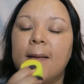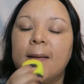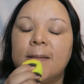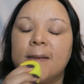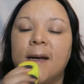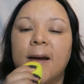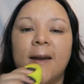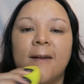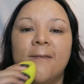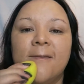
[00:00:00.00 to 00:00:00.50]

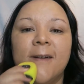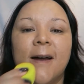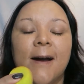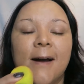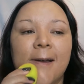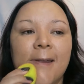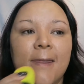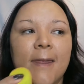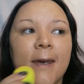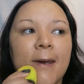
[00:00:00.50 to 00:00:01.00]
it's kind of
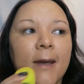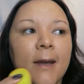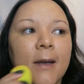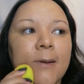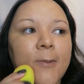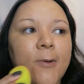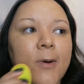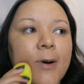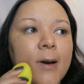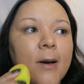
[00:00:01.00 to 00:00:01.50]
not a thing
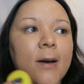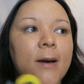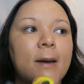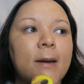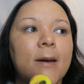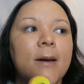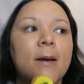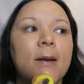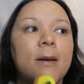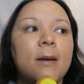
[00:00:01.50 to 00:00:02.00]
anymore.
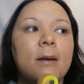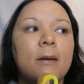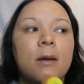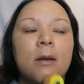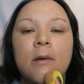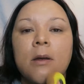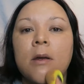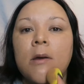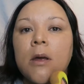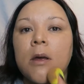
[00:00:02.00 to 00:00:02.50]
And
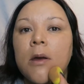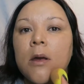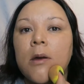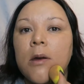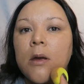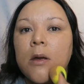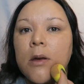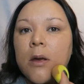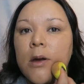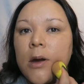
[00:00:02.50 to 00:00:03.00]

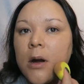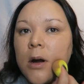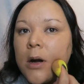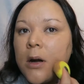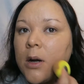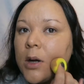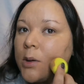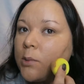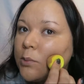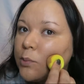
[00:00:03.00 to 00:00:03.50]

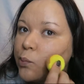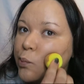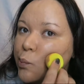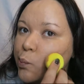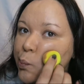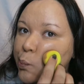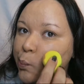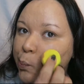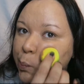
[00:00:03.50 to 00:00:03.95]
the